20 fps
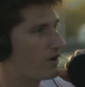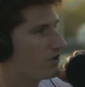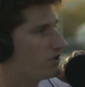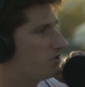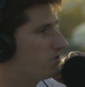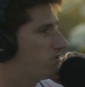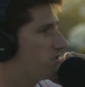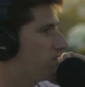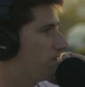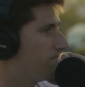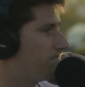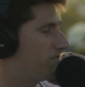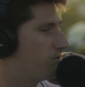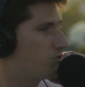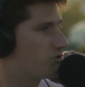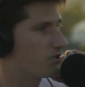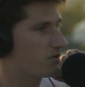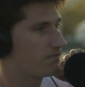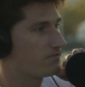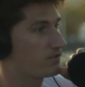do you see a
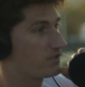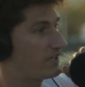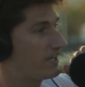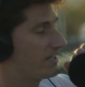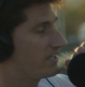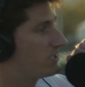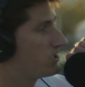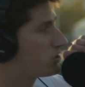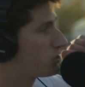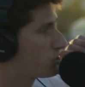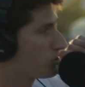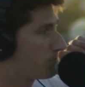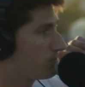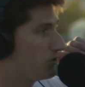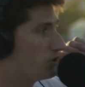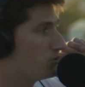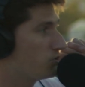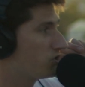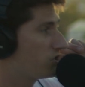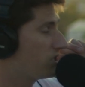future for like
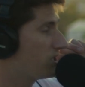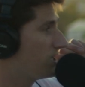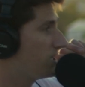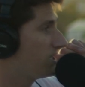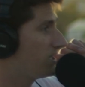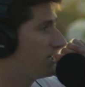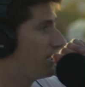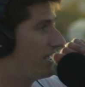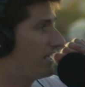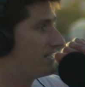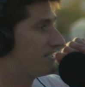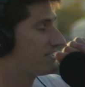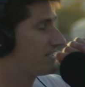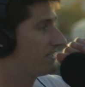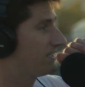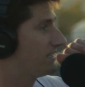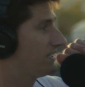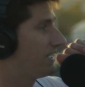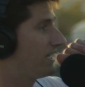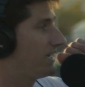distribution? Is
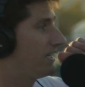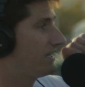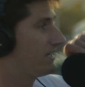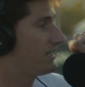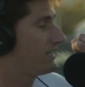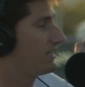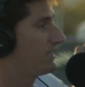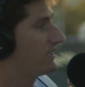it like